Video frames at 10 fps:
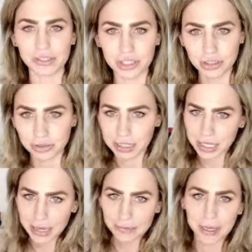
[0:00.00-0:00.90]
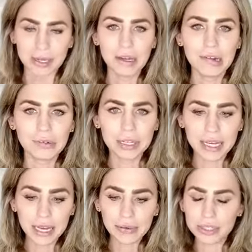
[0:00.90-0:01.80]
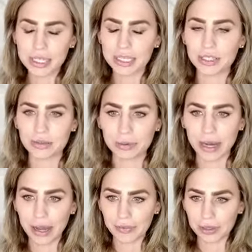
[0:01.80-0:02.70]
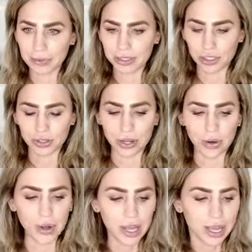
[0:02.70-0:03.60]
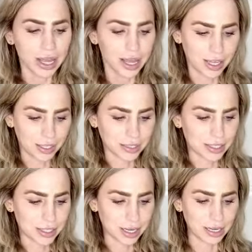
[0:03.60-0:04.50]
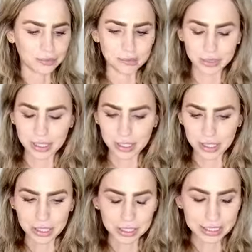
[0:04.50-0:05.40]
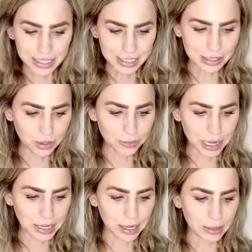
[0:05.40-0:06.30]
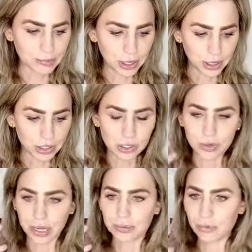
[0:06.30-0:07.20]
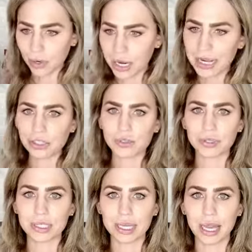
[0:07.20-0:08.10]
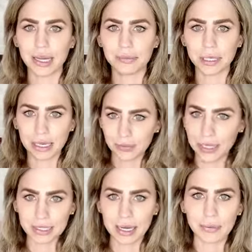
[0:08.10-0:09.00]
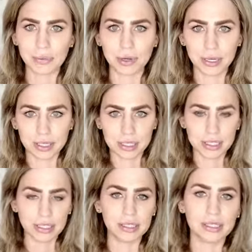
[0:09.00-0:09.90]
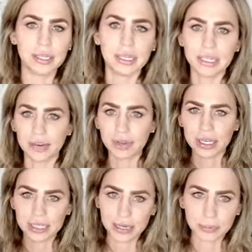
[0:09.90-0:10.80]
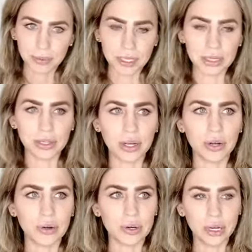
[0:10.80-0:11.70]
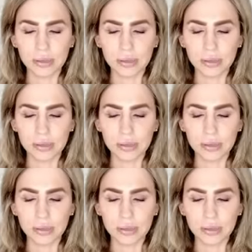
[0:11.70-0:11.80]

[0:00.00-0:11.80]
Ginger was saying, but one thing I will say too about having a beachy glow is, yes, little makeup, also kind of more natural skin, but giving it that bronze and giving it that pretty glow.